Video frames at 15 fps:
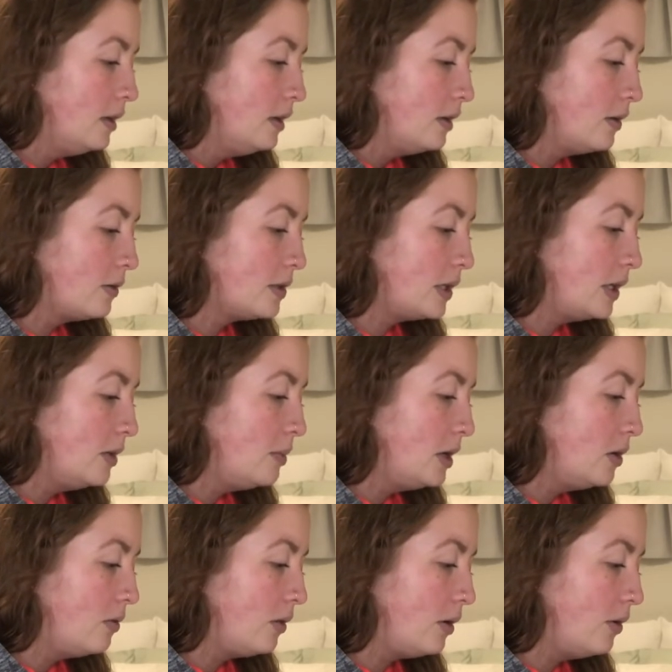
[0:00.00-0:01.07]
There's going to be
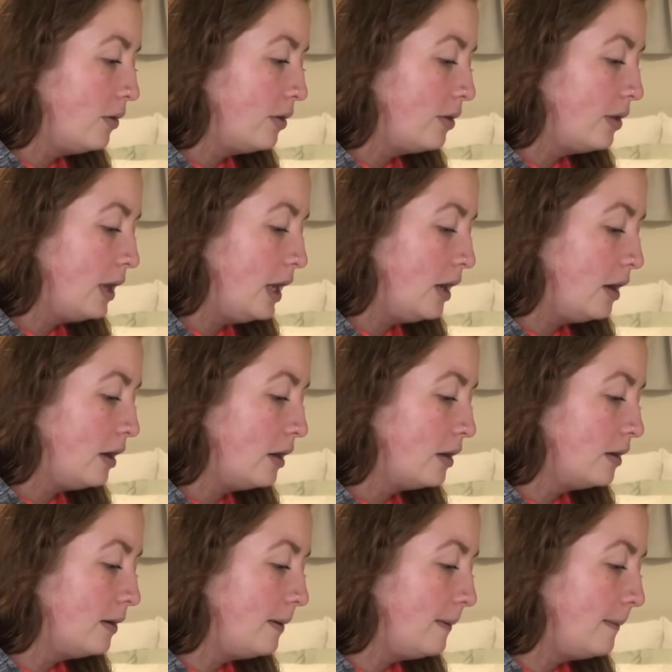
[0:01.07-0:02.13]
growth here.
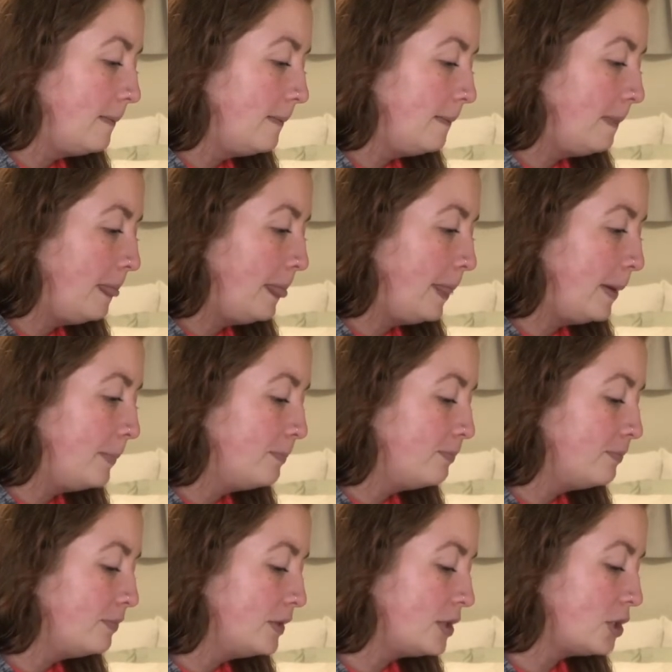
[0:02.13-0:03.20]

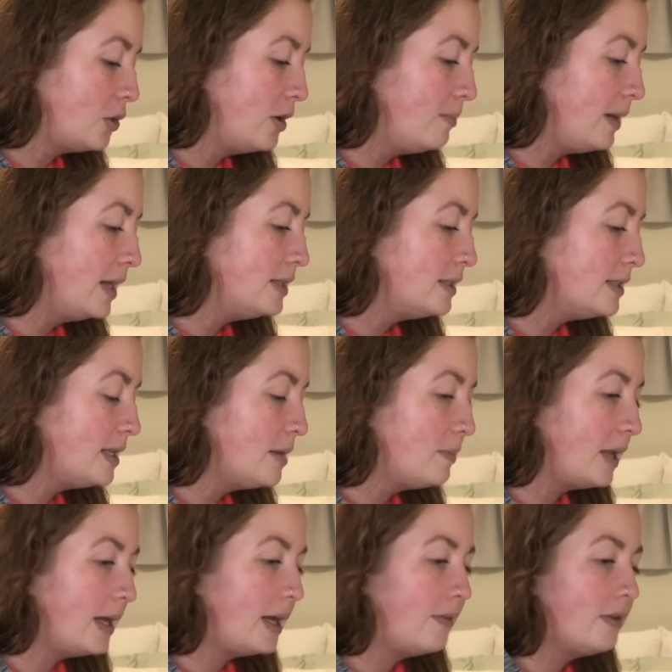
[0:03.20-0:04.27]
So it might seem
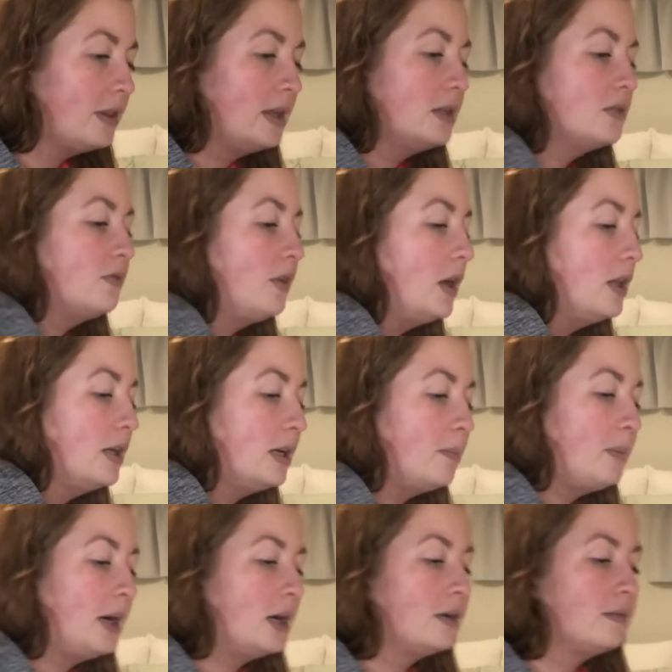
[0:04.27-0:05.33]
like everything's falling
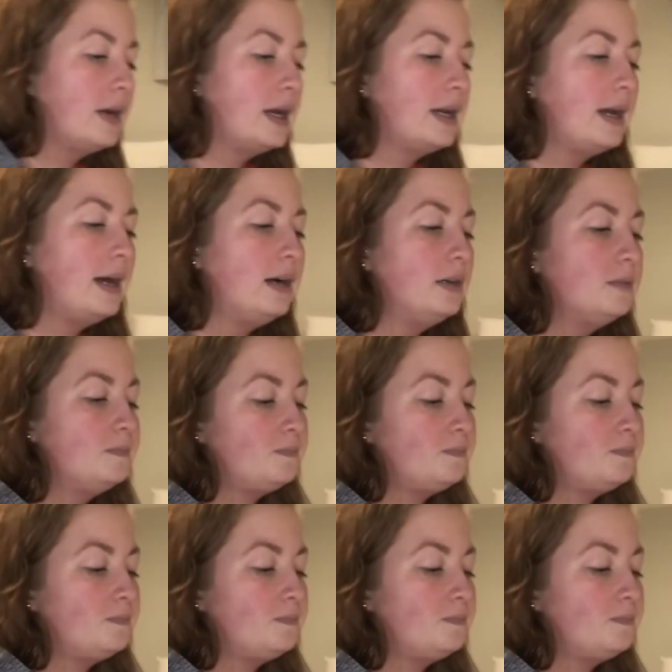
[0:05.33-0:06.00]
apart right now.